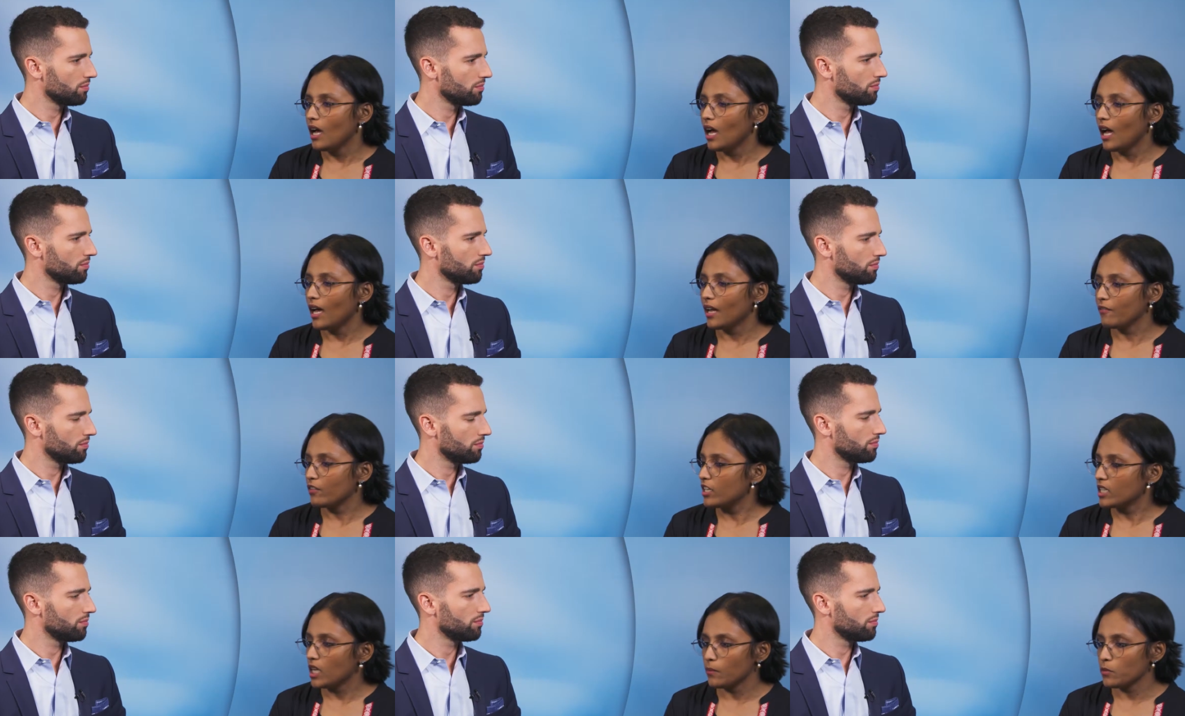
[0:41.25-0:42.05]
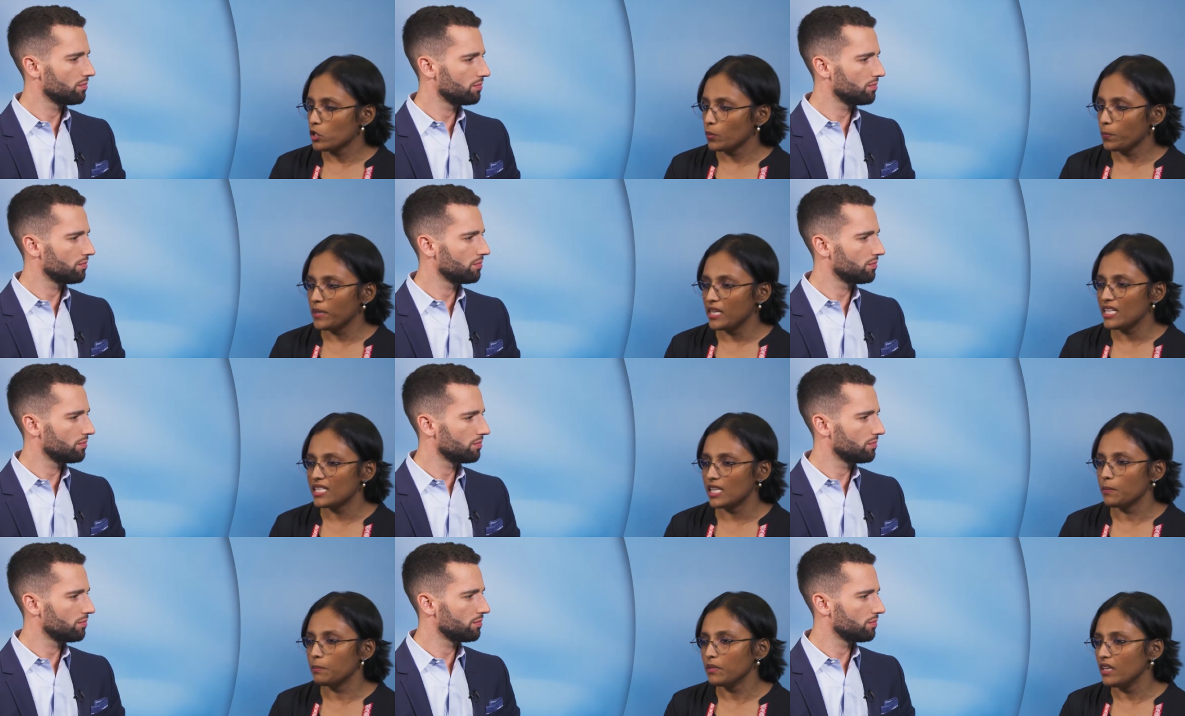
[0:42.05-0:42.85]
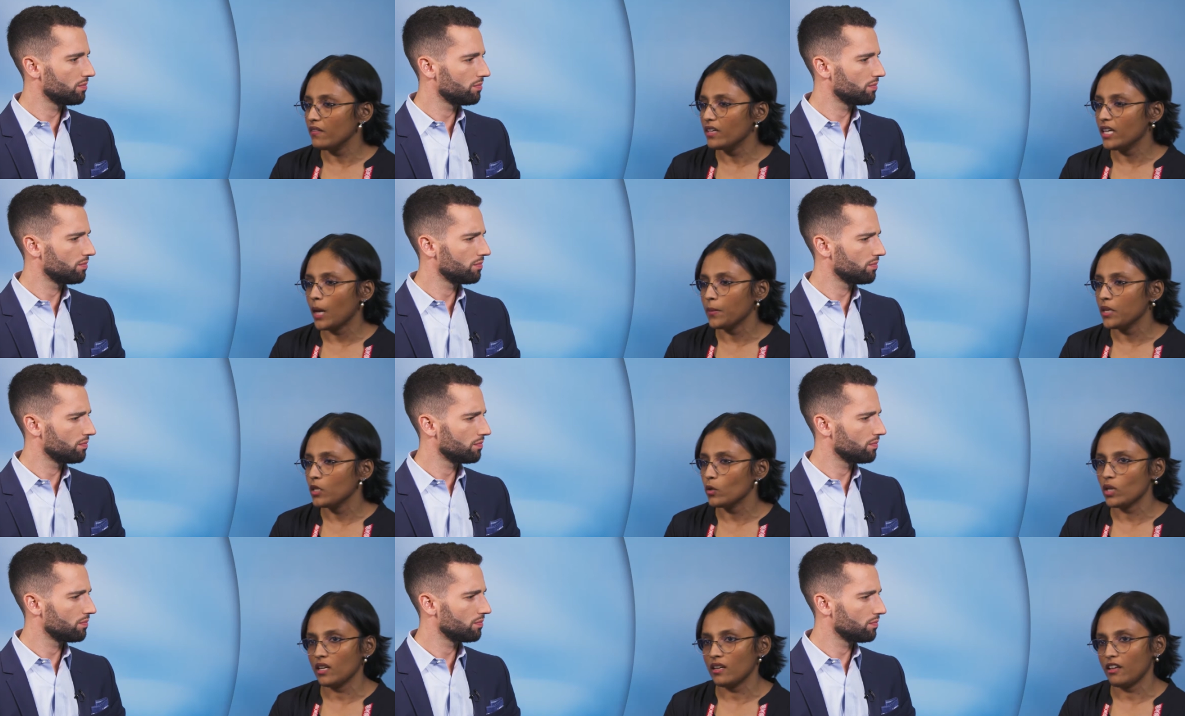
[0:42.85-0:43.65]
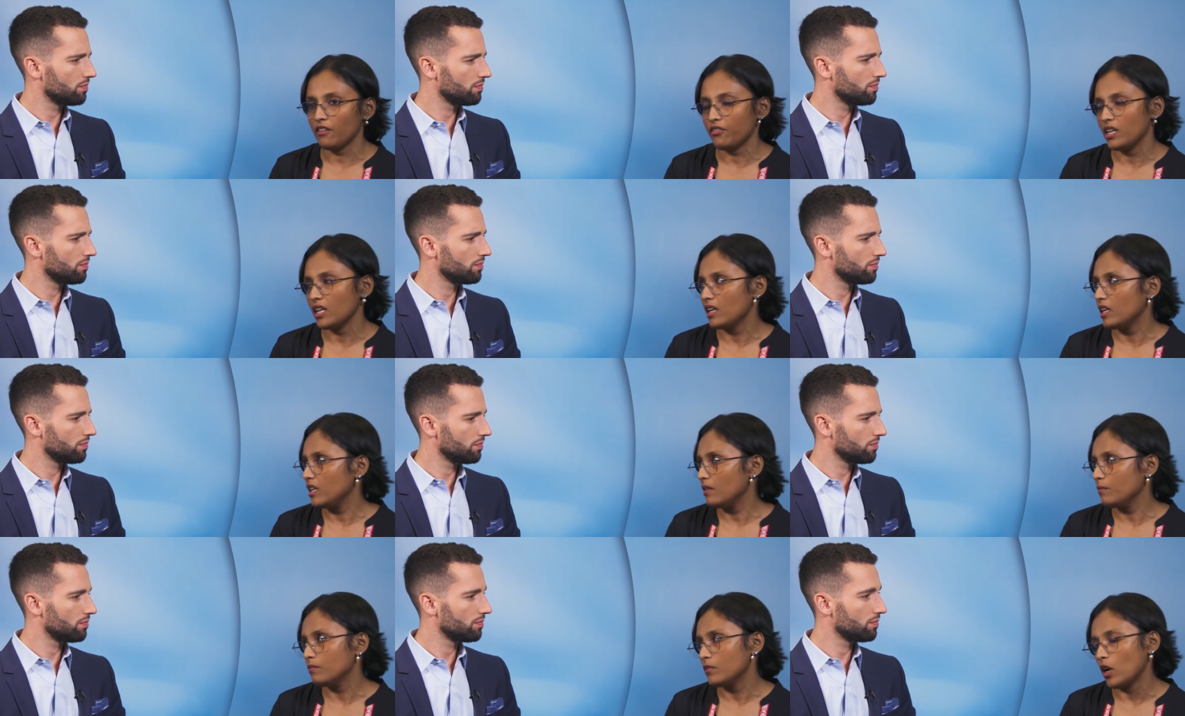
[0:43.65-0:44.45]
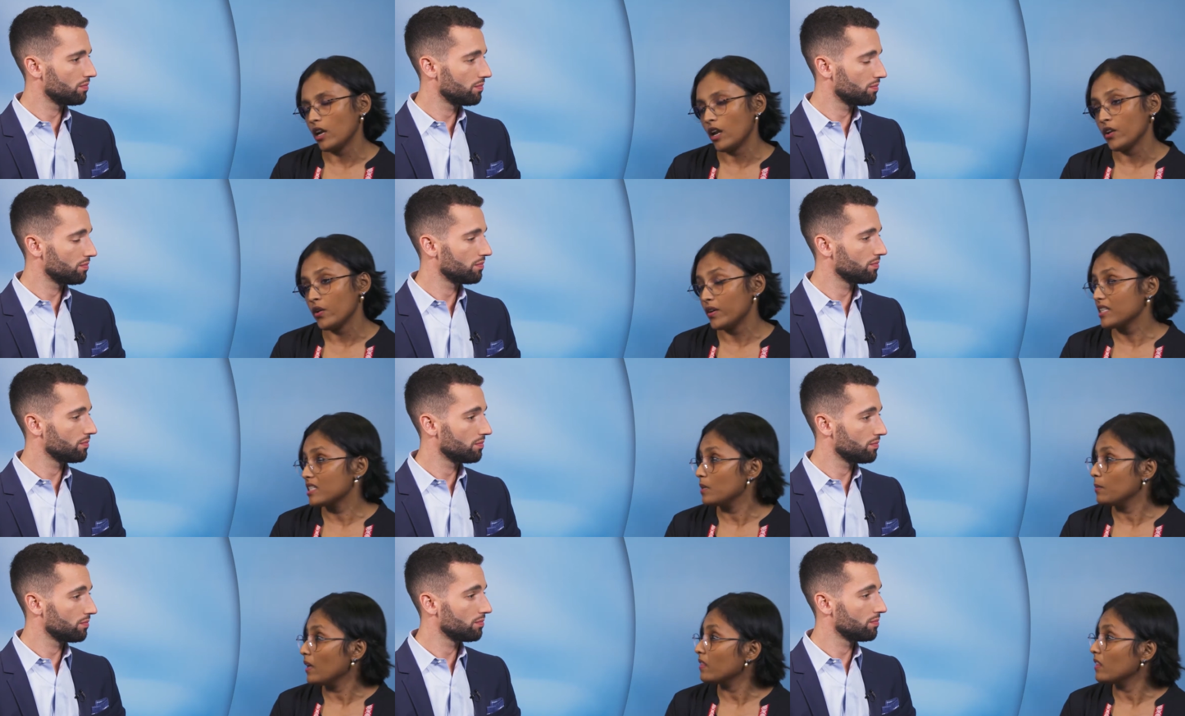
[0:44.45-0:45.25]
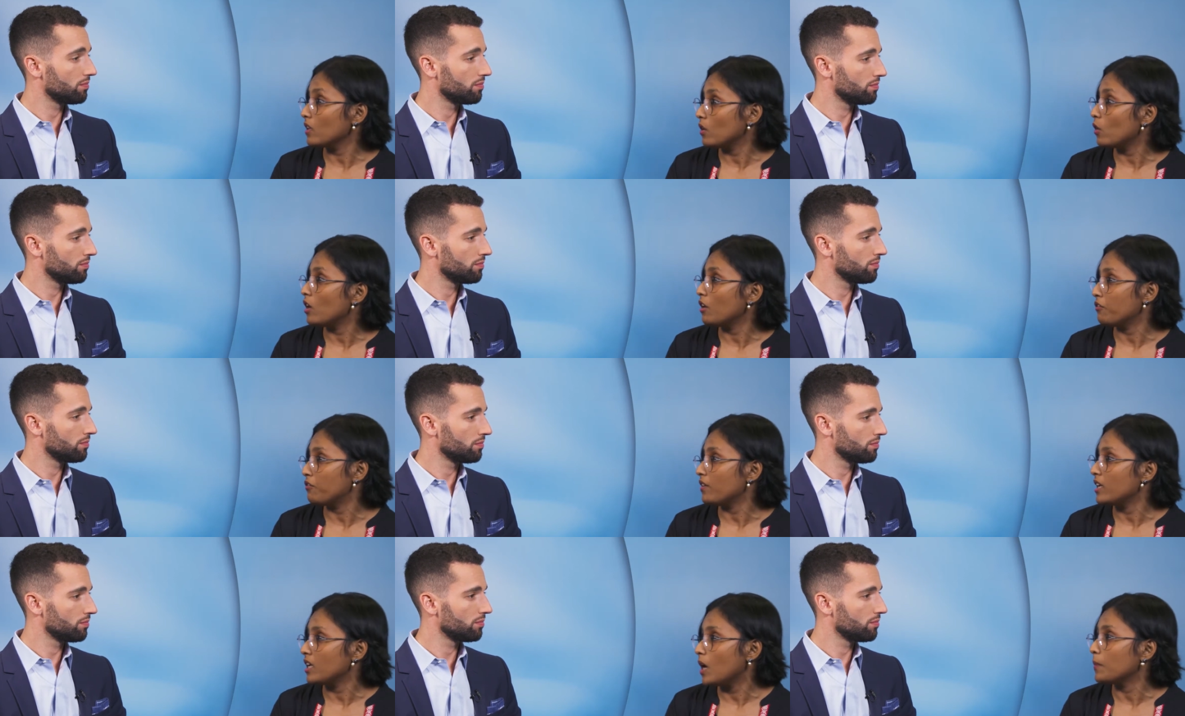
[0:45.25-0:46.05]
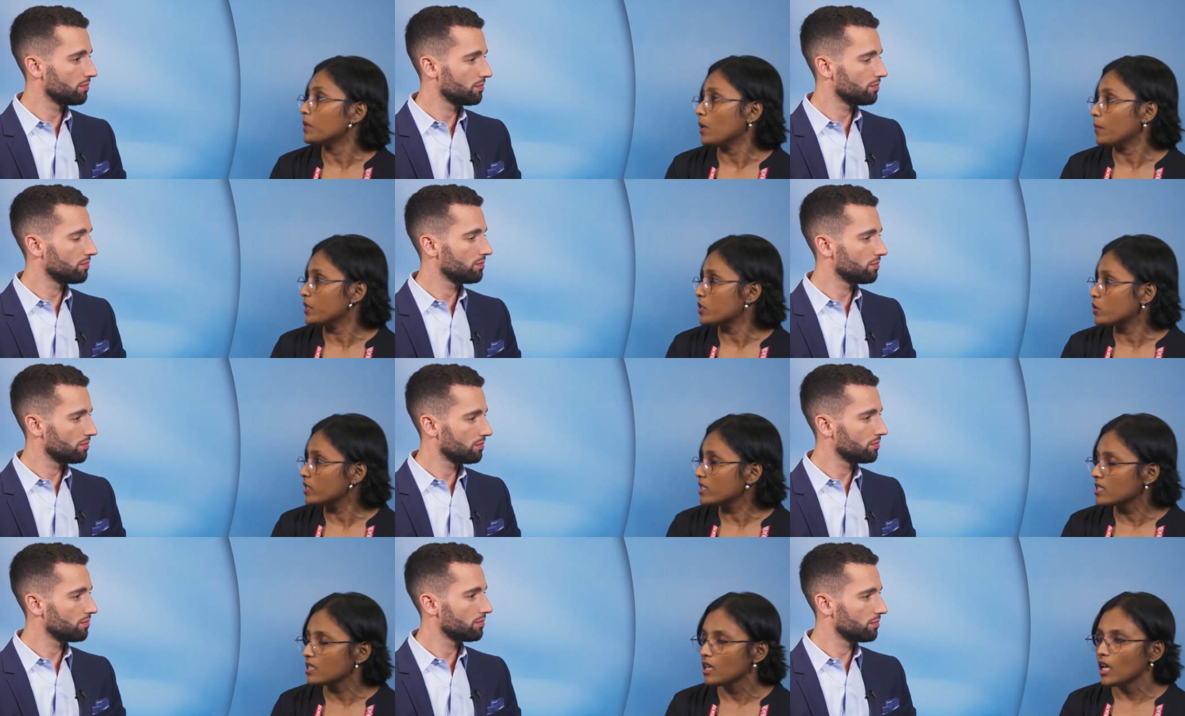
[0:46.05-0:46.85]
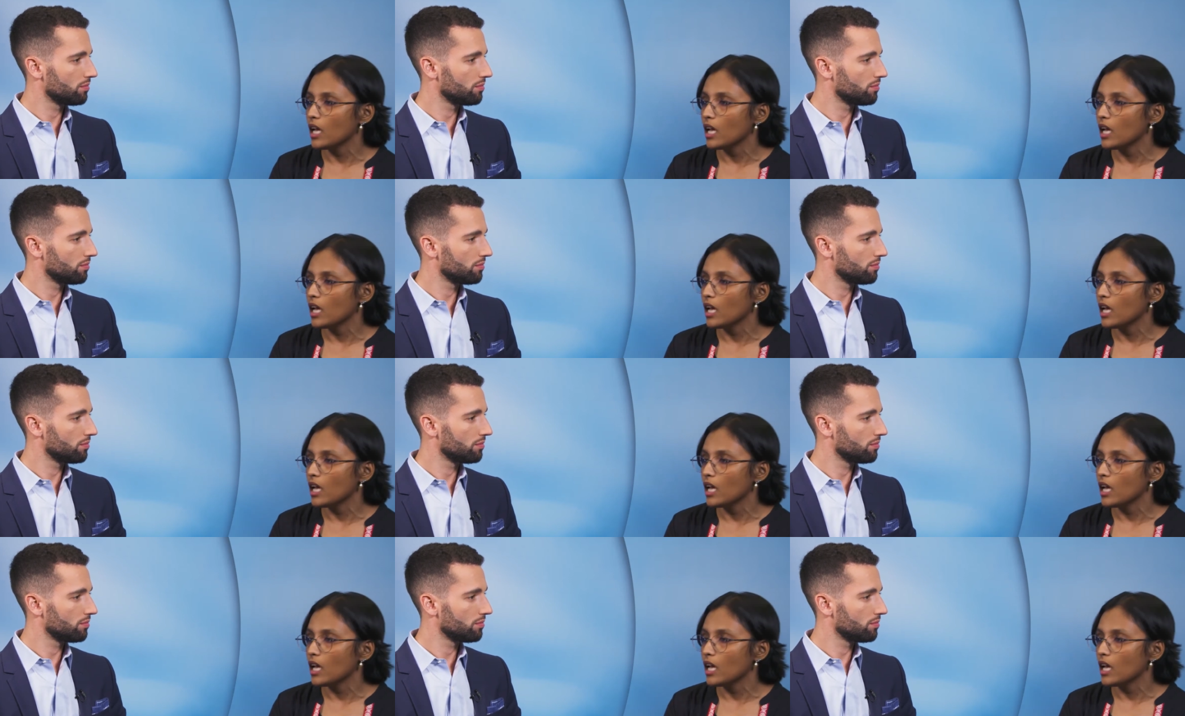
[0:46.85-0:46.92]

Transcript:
Speaker 1: And when it comes to peds and BV, I mean, you can definitely not underestimate the role of an optometrist